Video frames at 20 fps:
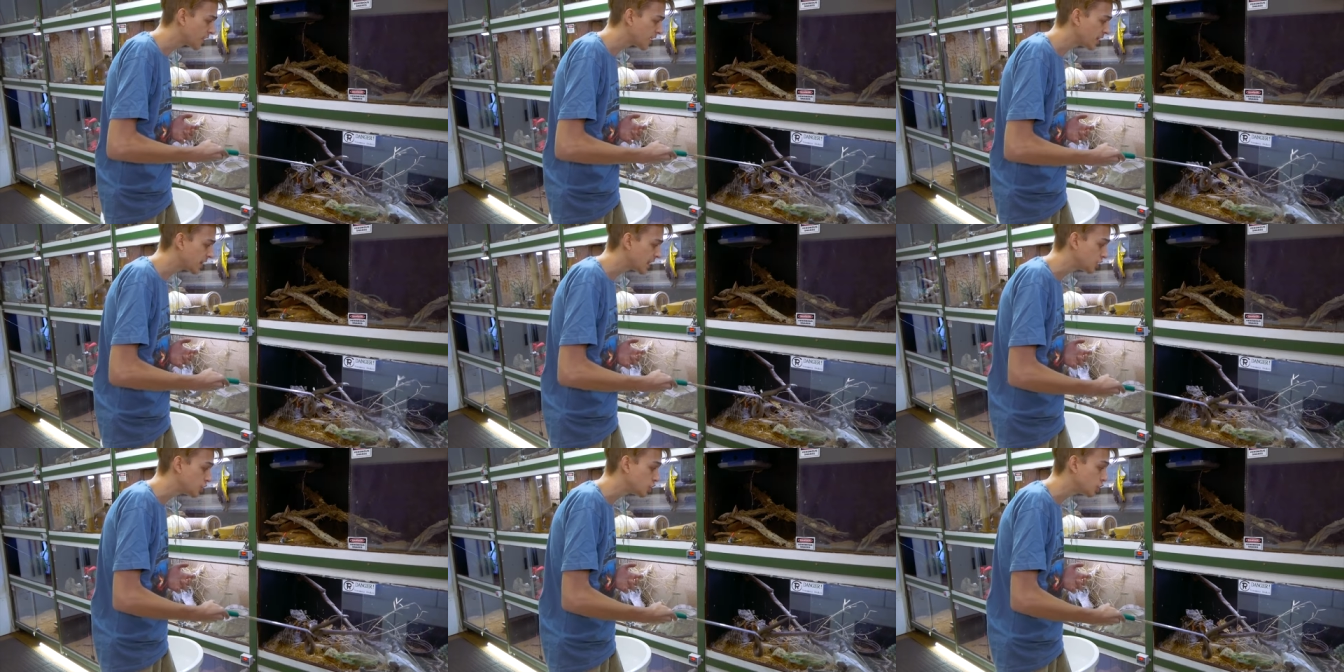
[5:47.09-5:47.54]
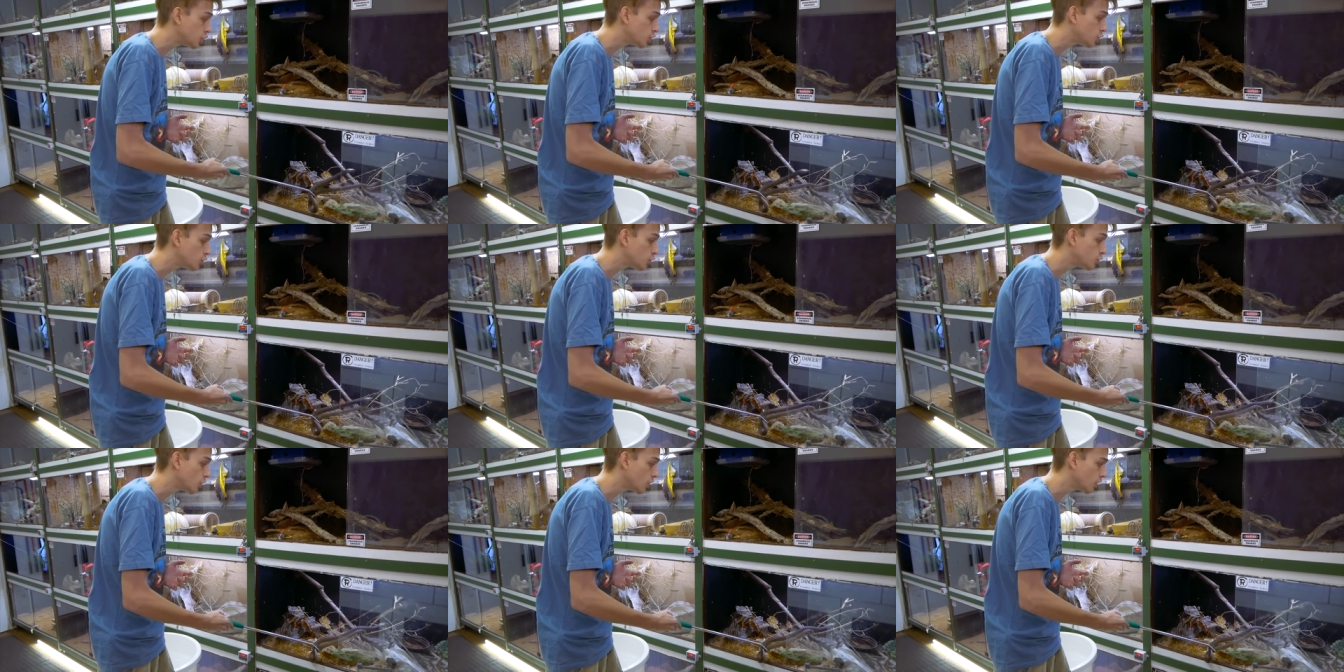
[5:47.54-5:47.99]
there that you
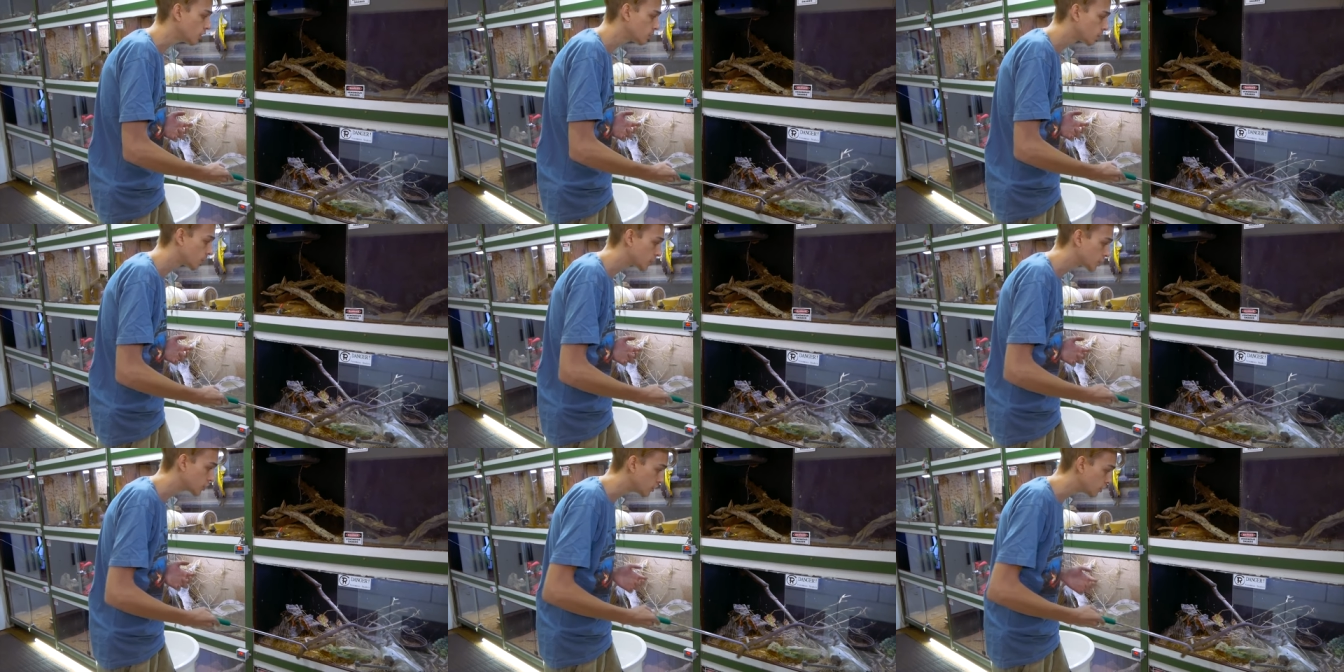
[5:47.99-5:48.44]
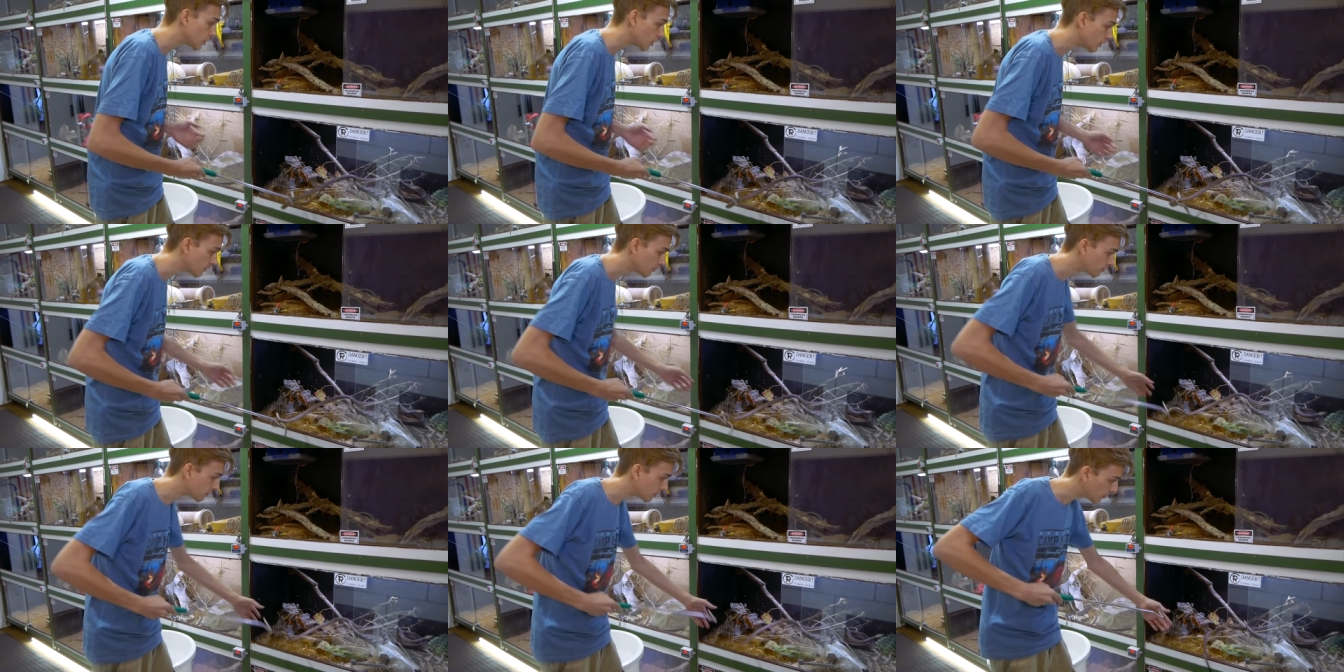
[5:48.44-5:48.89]
do not want to
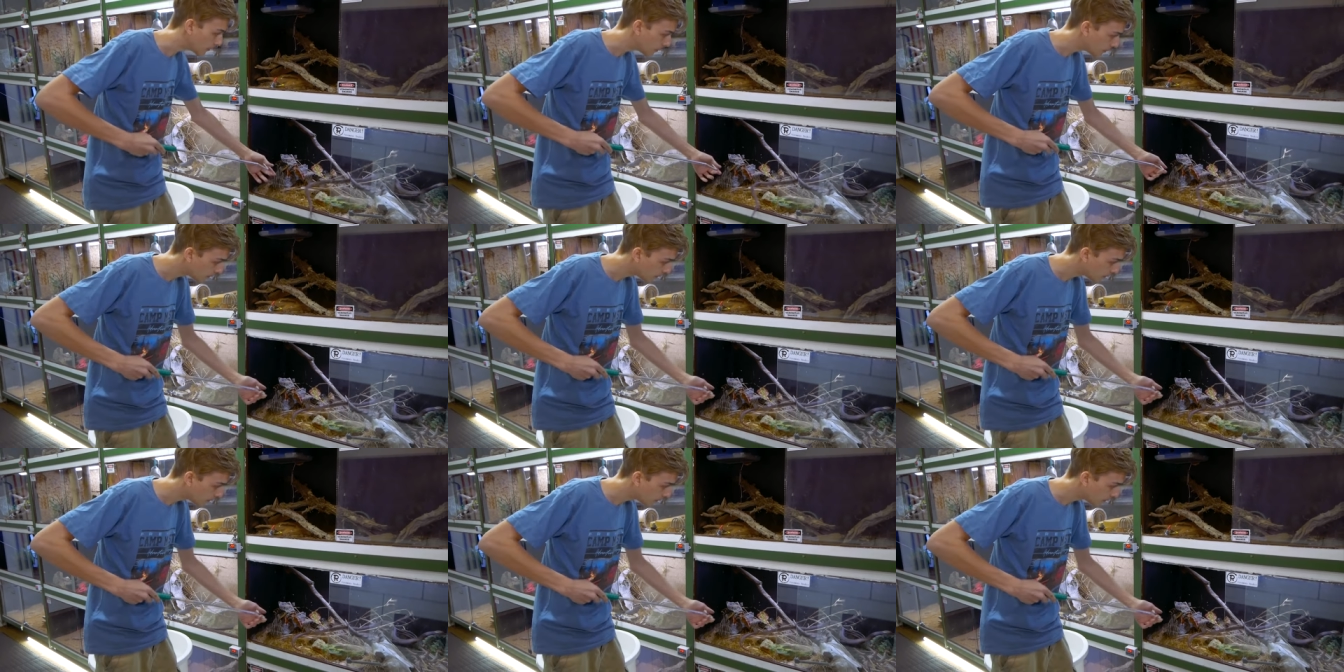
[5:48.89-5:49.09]
learn from.